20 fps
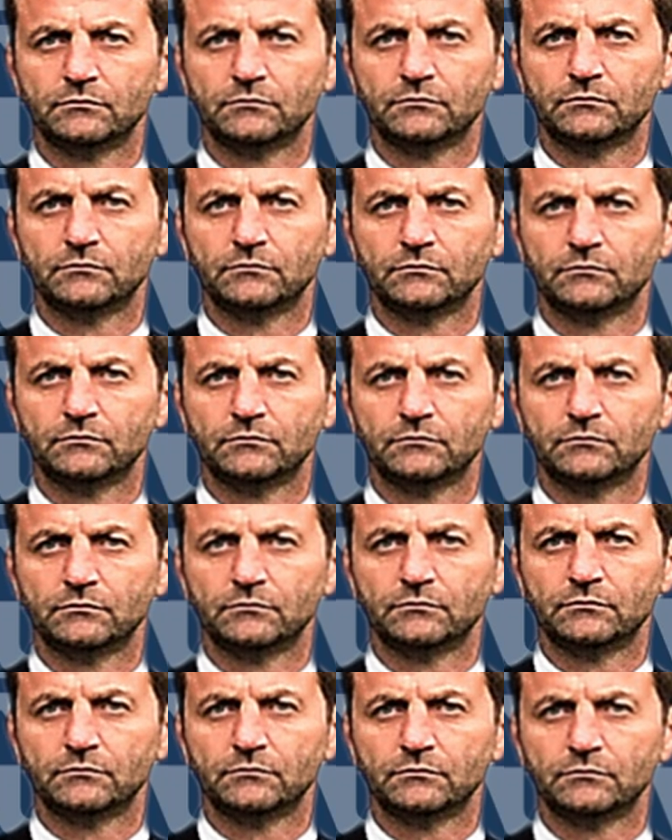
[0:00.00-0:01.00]

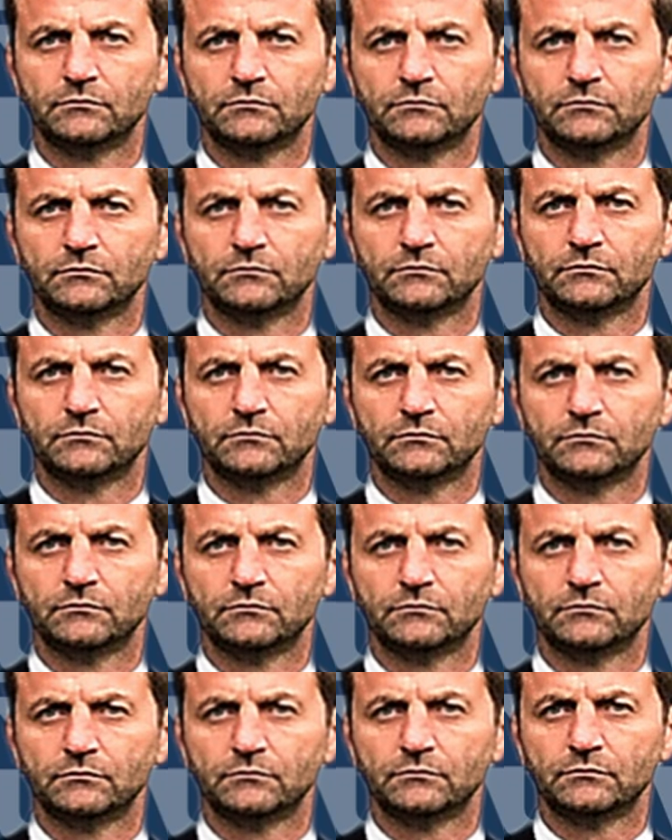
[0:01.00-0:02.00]

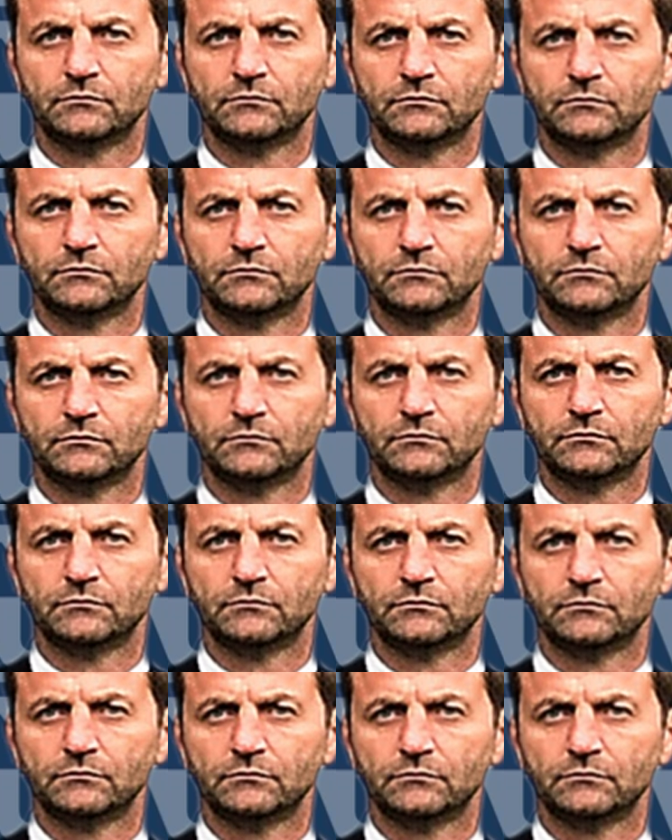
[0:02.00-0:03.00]

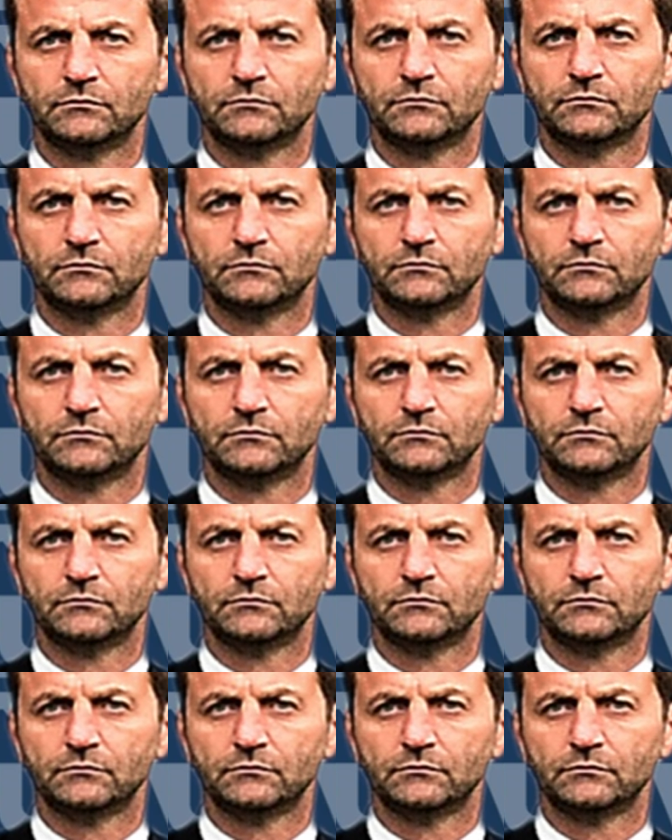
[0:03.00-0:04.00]

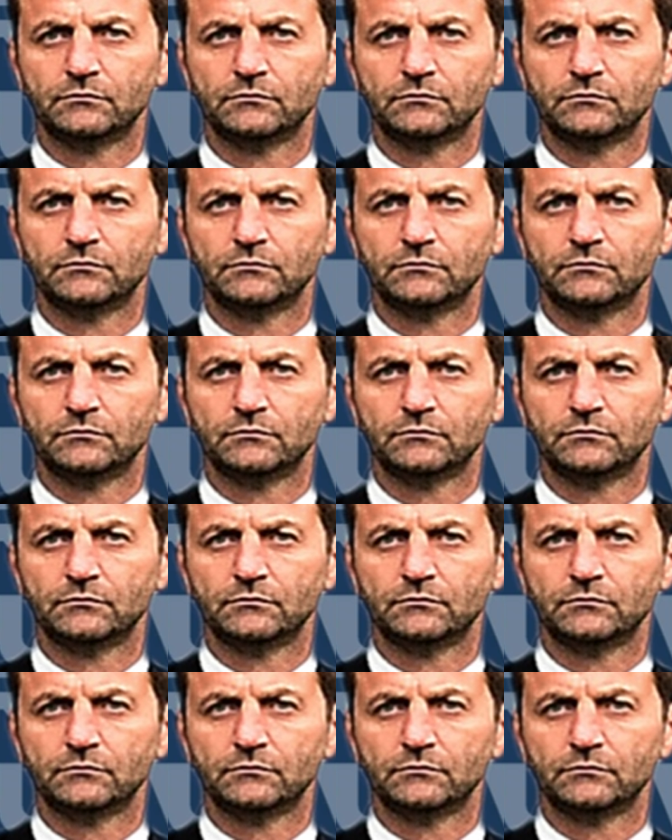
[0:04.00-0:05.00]

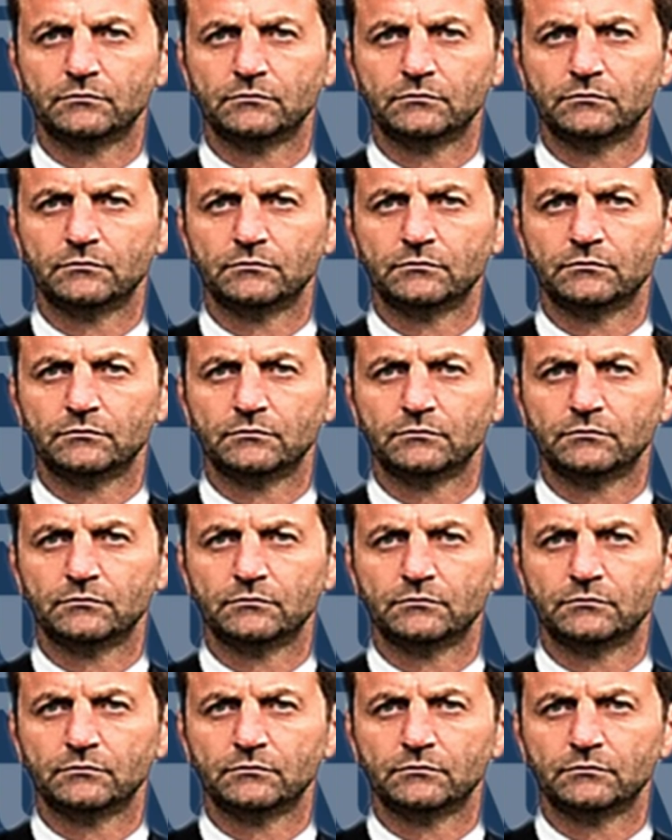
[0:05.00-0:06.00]

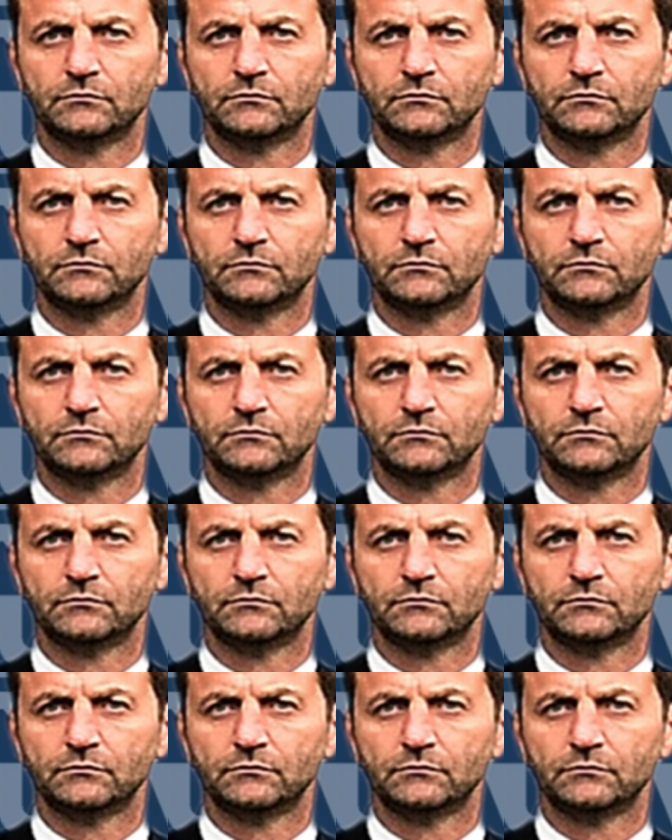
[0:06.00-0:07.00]

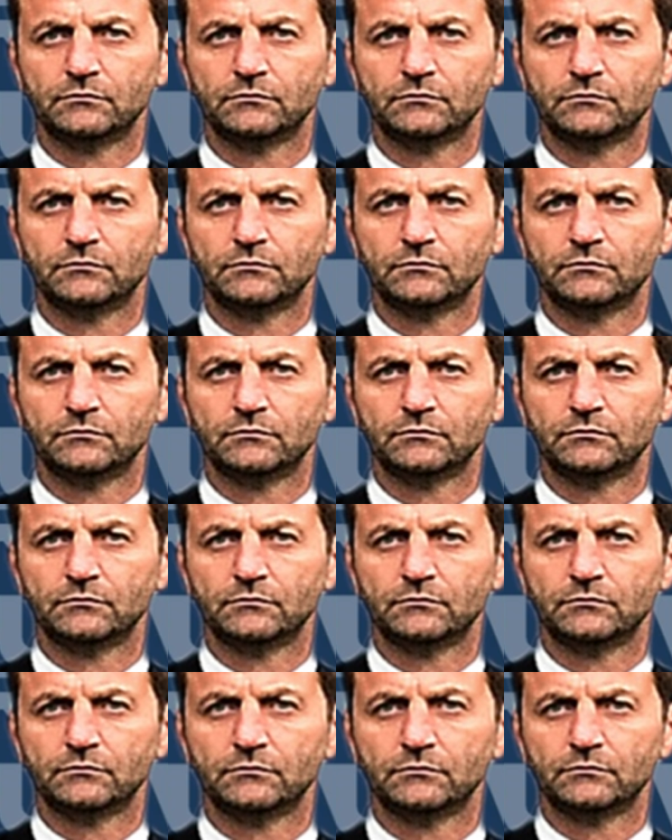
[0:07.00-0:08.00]
The person shown says nothing.